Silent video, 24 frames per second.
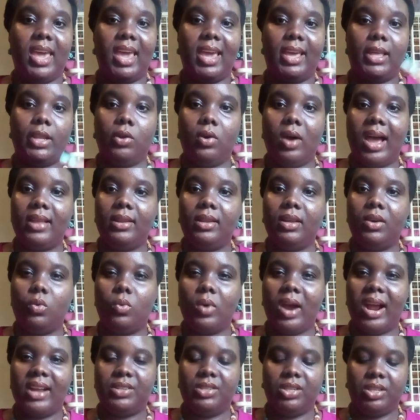where I took this
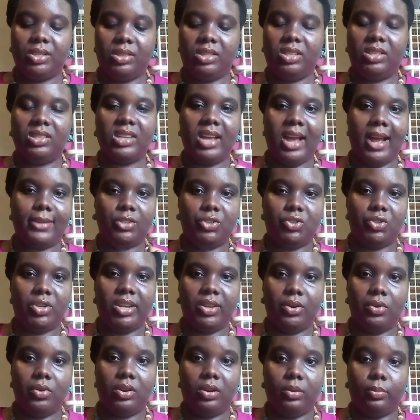concentrated on a
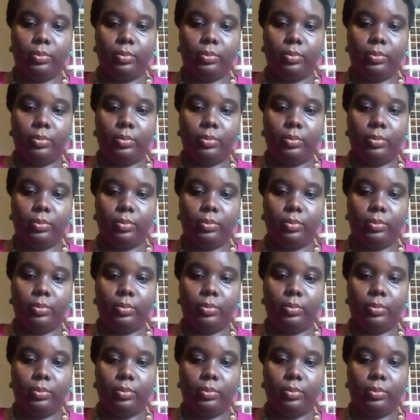brush